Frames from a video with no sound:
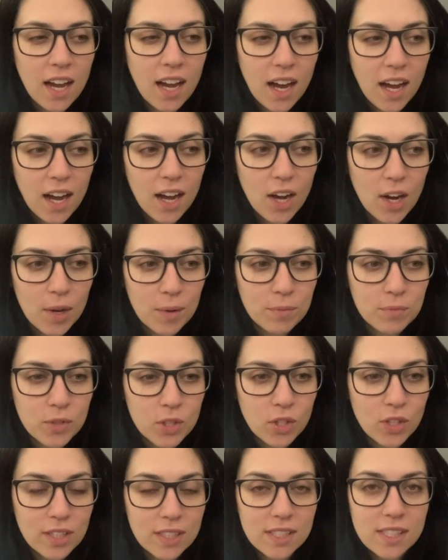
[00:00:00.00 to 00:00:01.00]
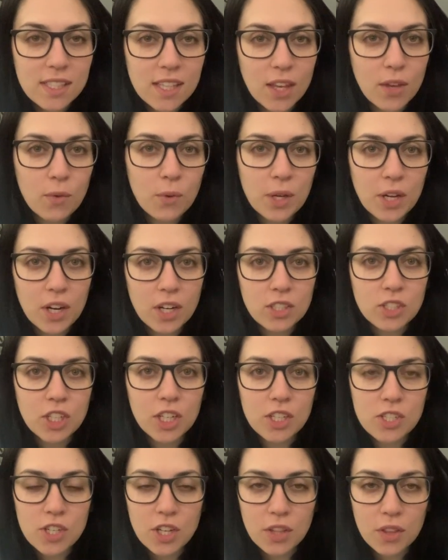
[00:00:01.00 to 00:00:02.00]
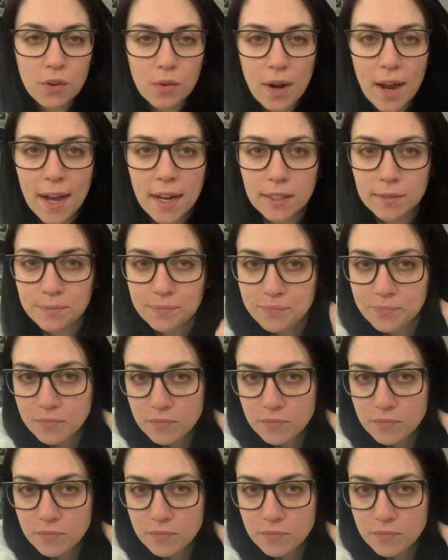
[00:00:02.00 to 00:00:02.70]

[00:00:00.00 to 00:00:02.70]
You can see we are changing the wrap,